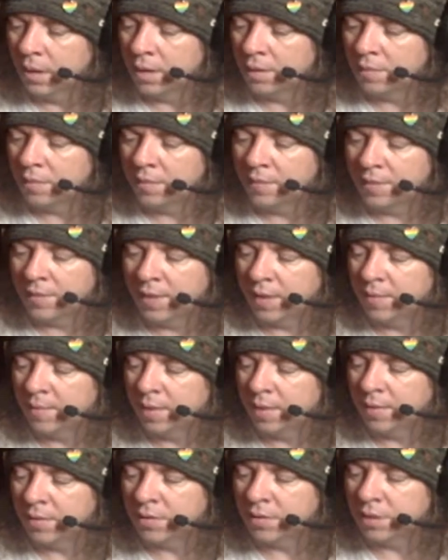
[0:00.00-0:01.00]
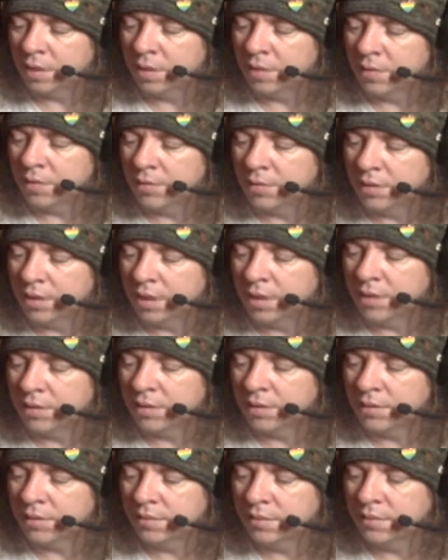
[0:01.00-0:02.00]
I don't even think about the genres. I
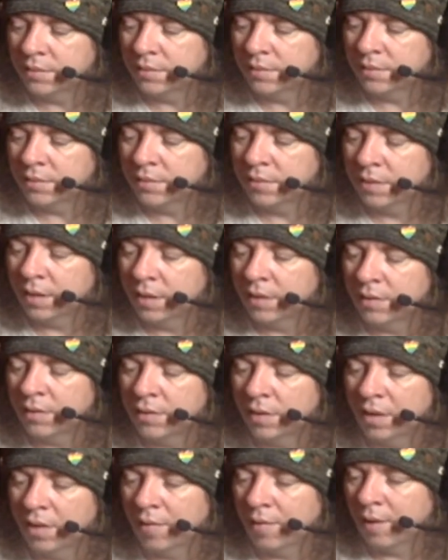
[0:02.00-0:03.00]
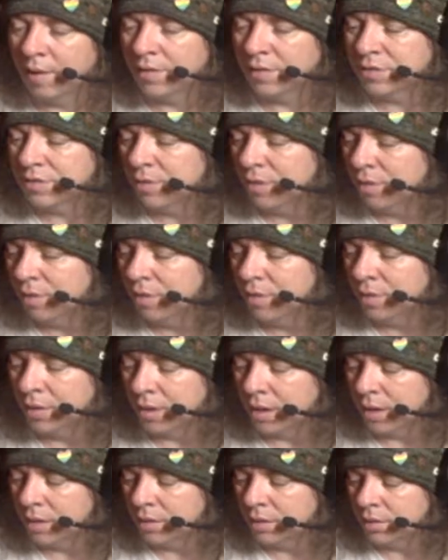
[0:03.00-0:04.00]
just think, do I like this song or
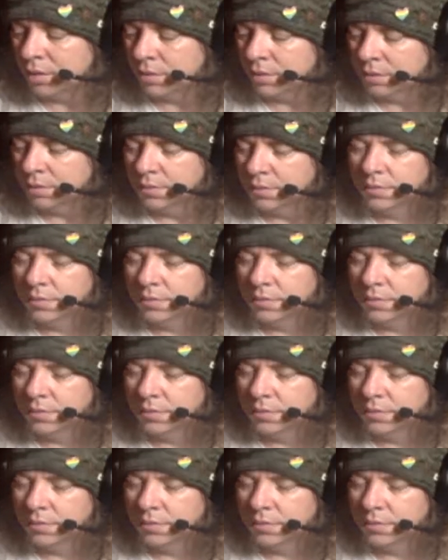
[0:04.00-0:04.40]
not?